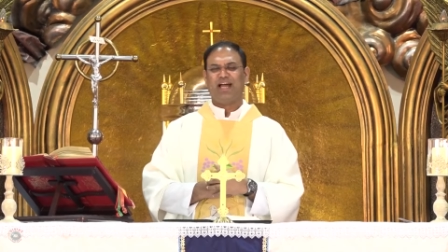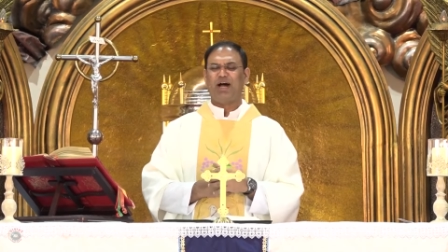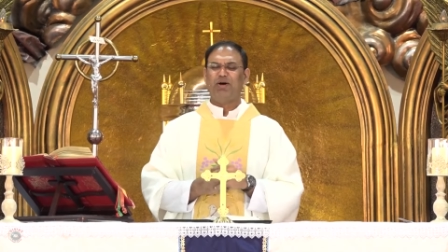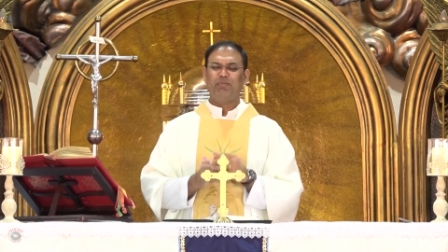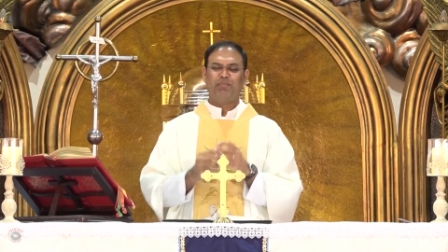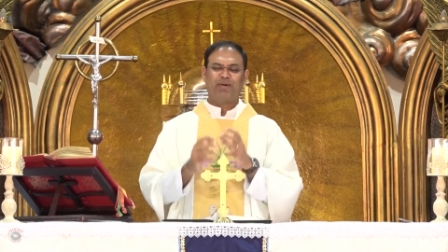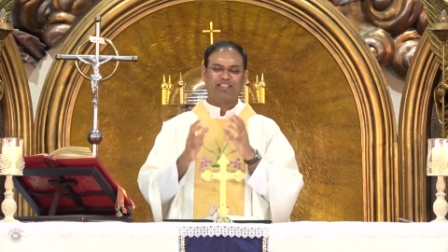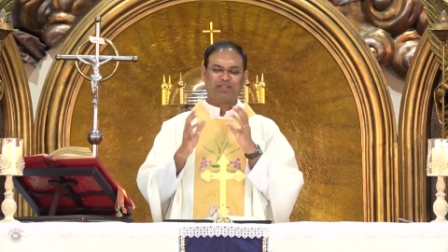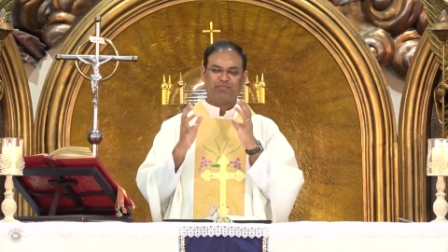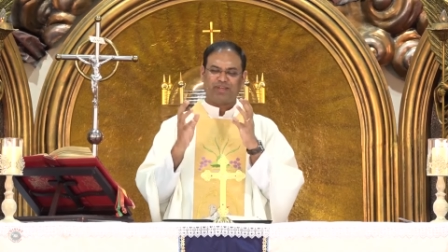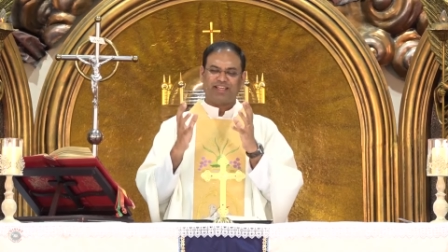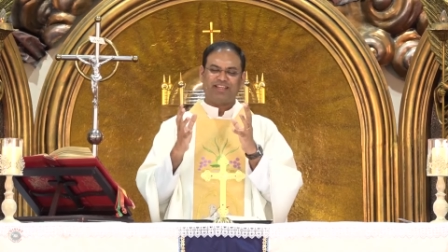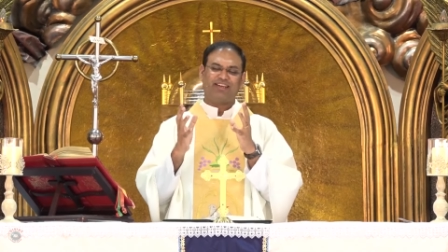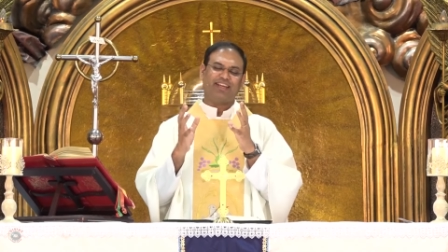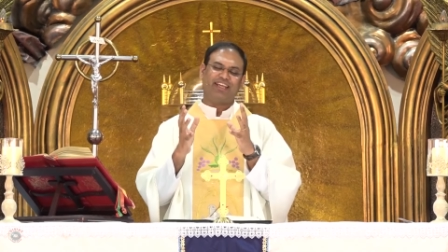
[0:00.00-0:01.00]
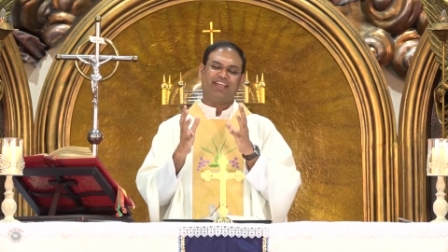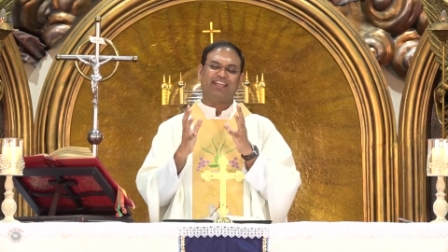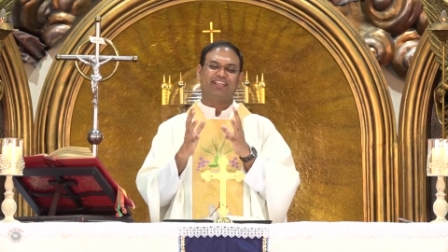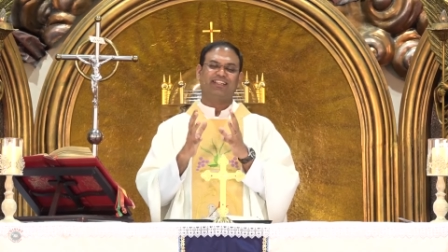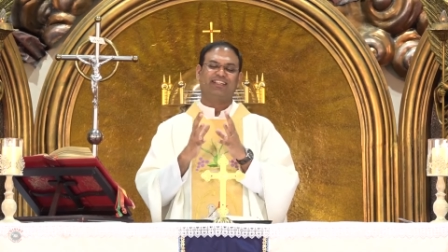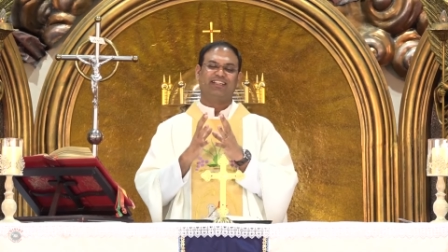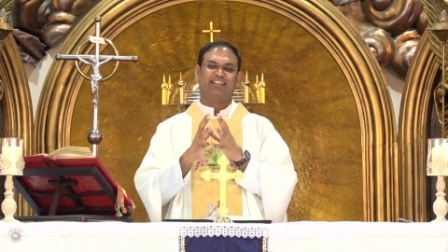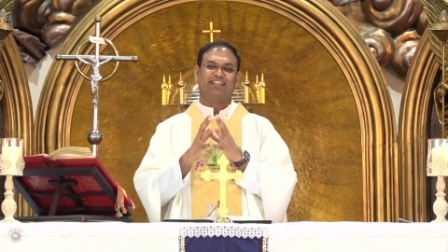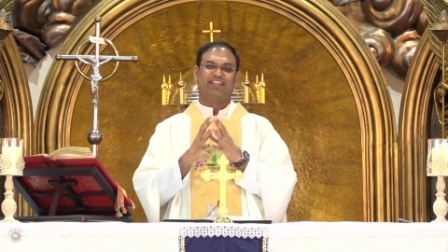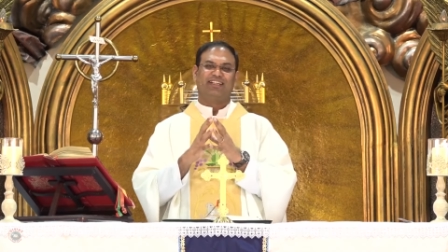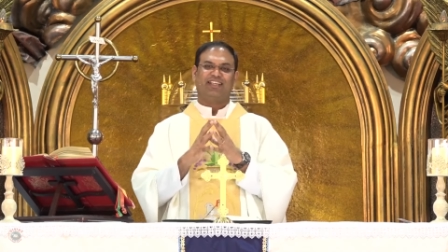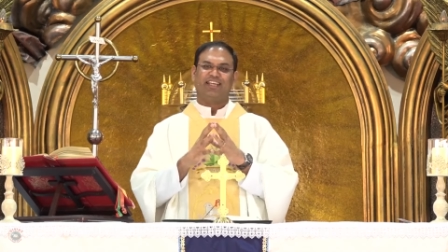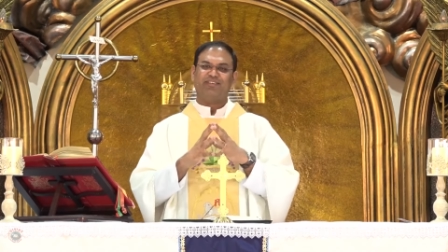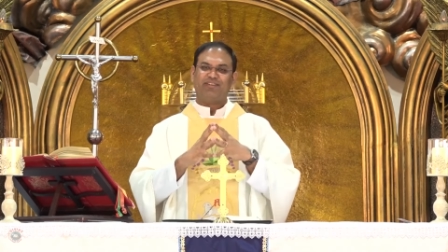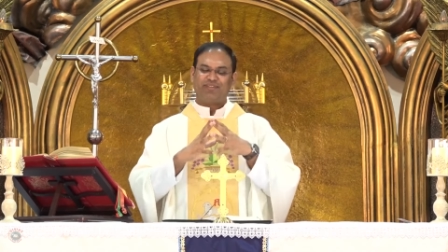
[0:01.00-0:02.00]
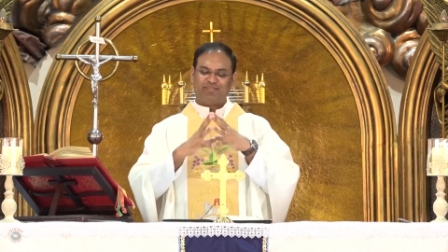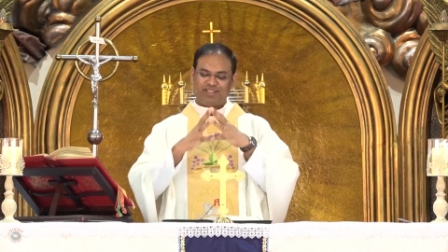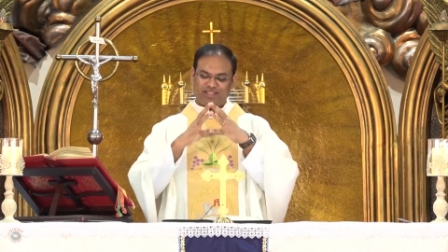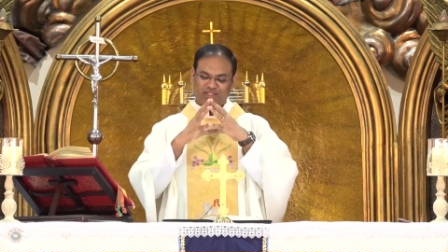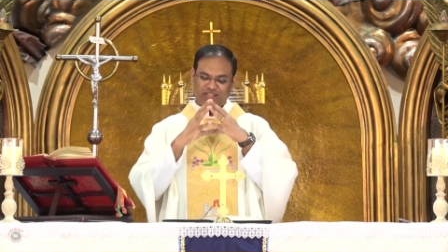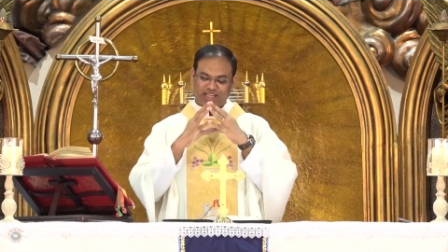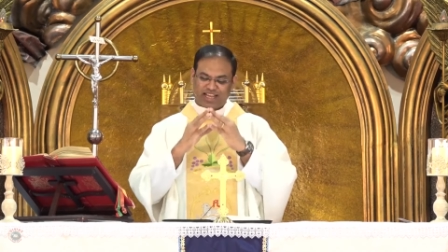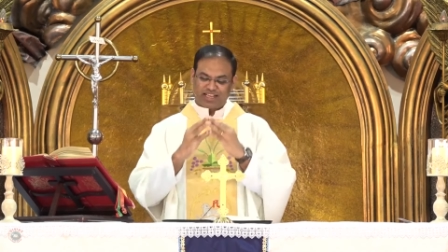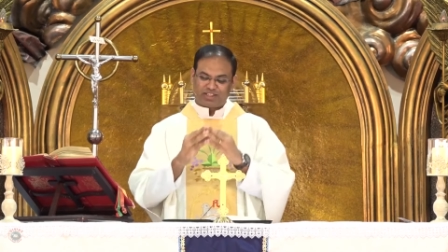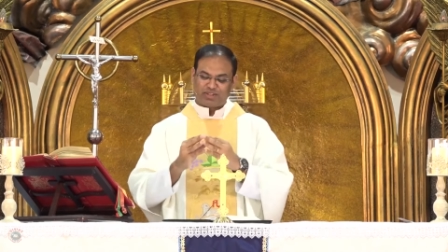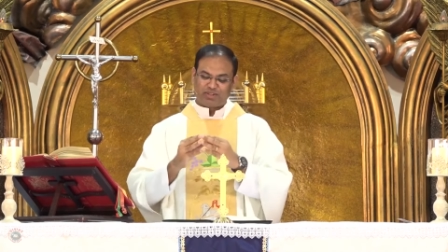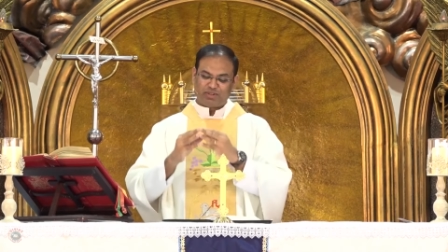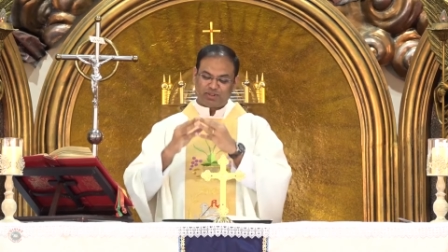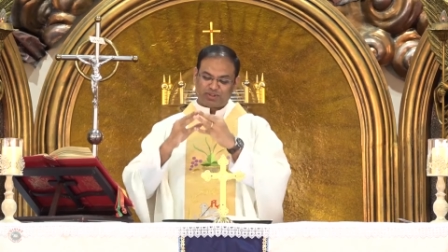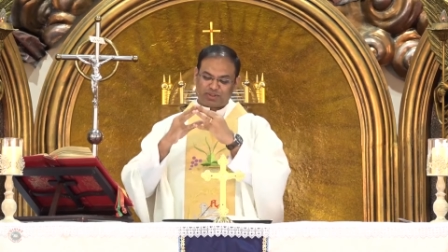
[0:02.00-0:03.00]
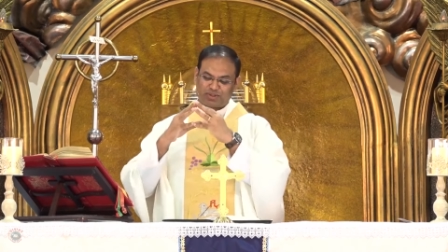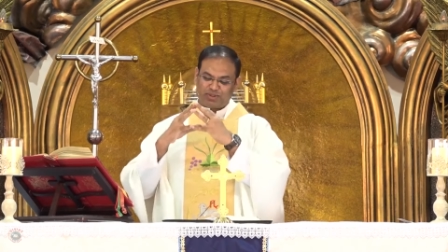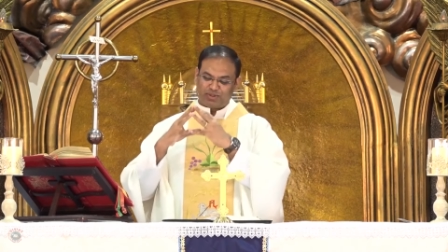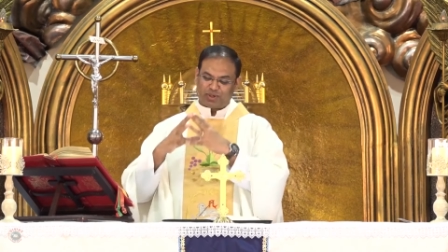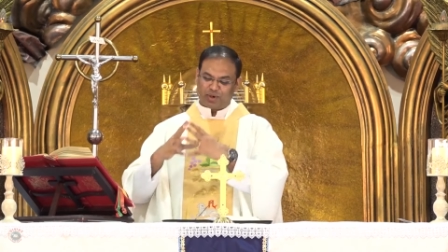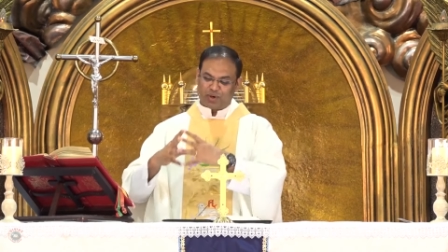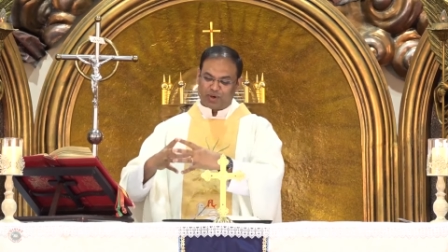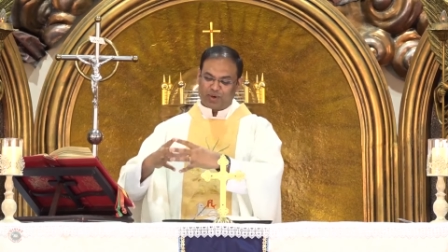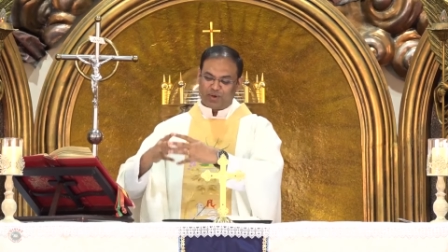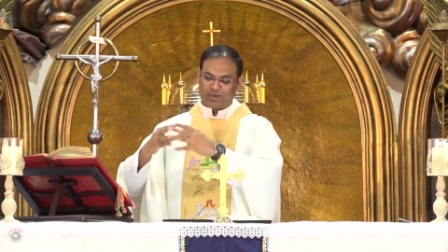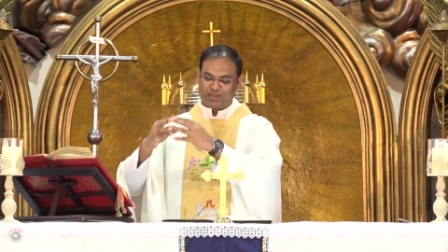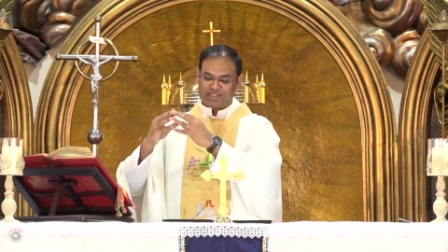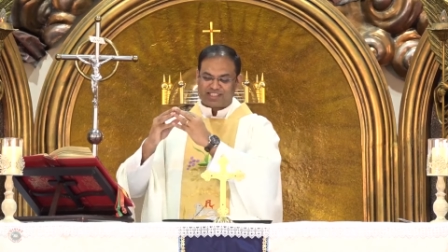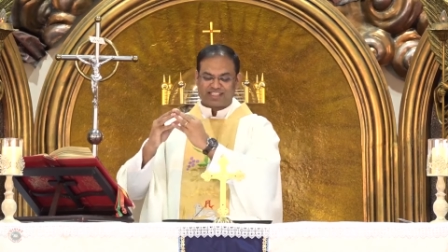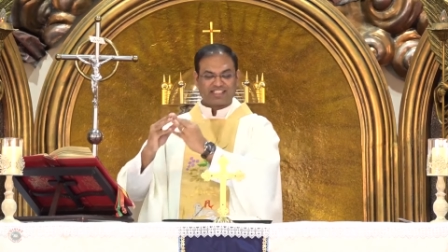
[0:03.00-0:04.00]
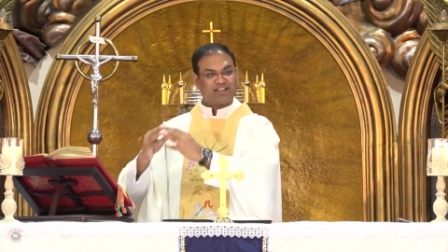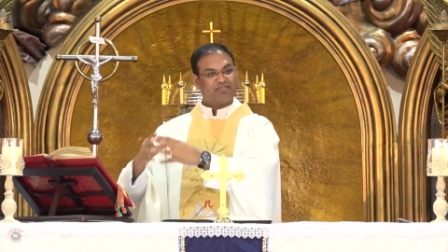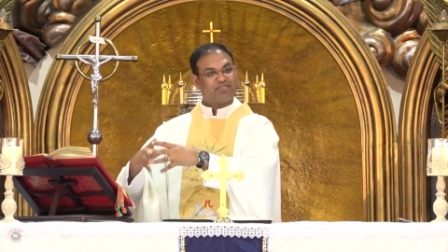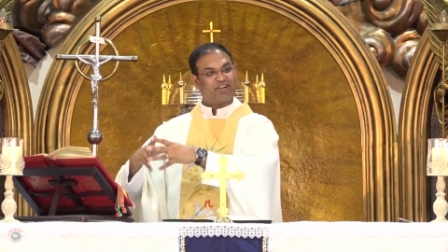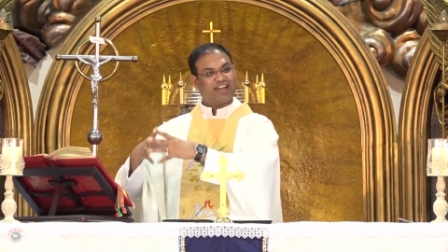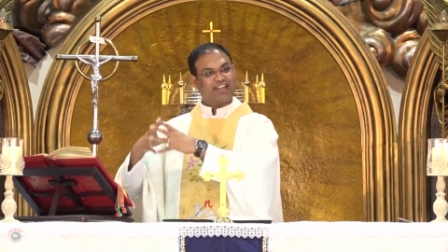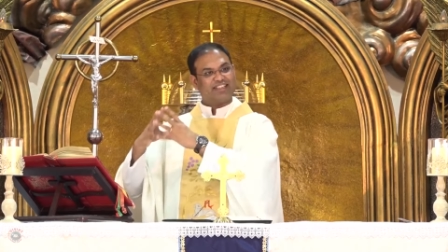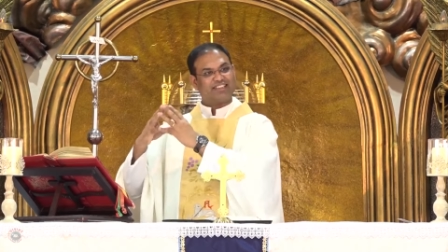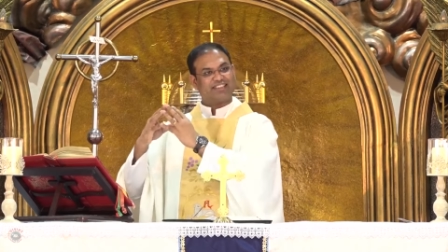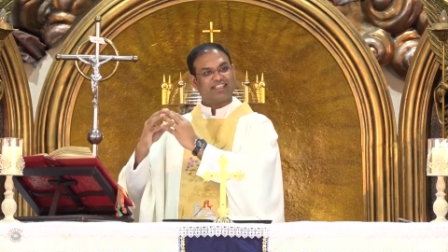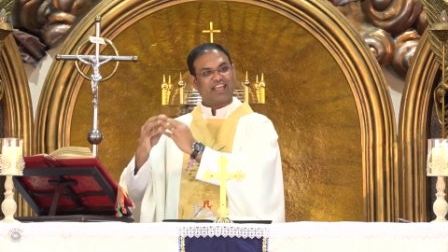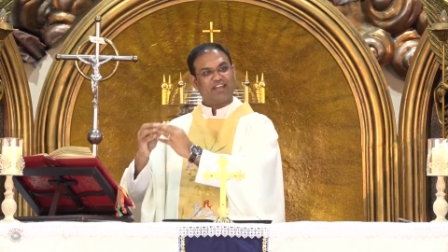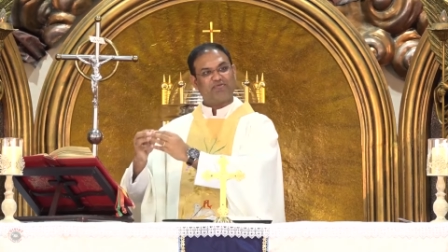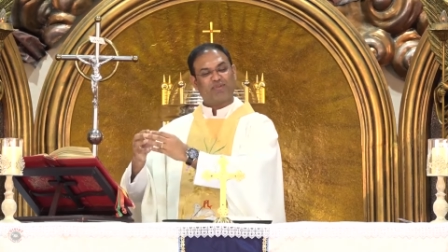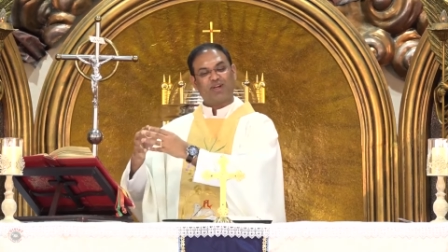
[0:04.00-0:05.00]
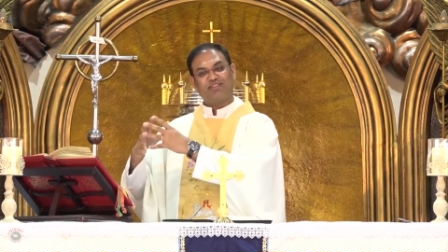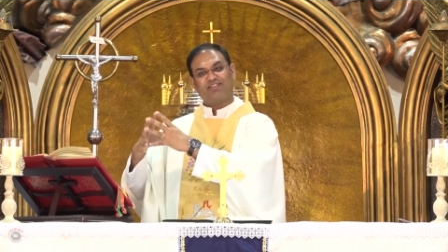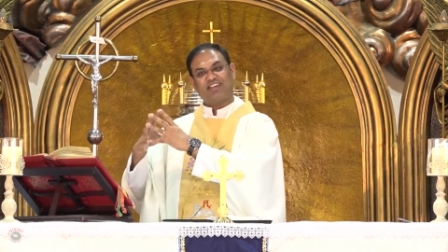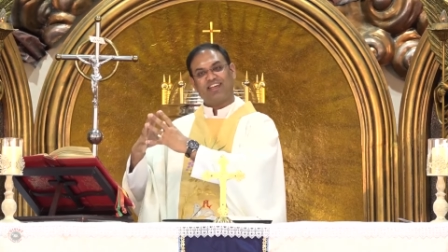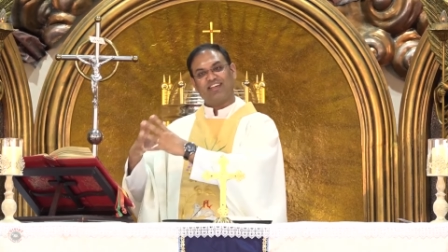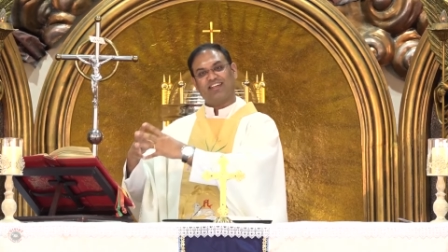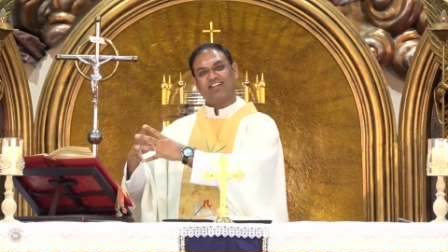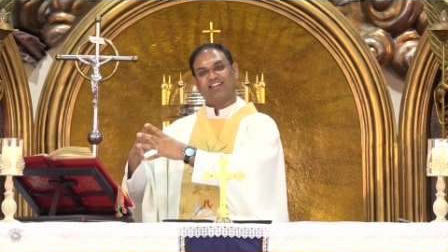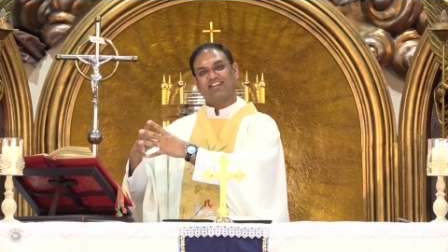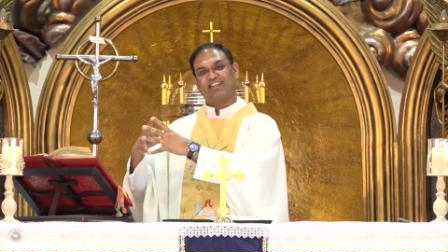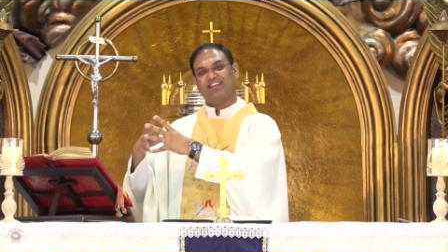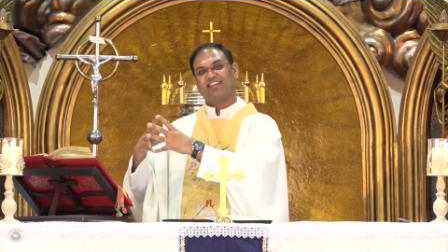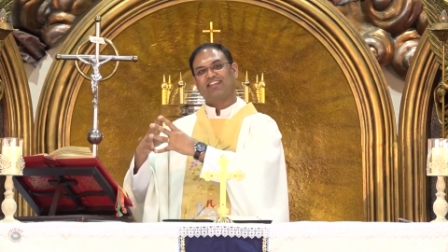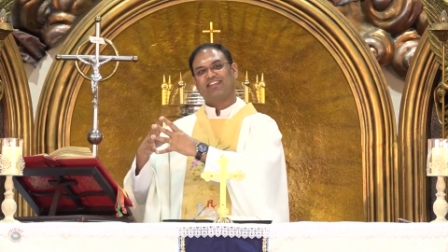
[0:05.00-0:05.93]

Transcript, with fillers: How Mother Mary, even when she had to go through all sufferings, everything,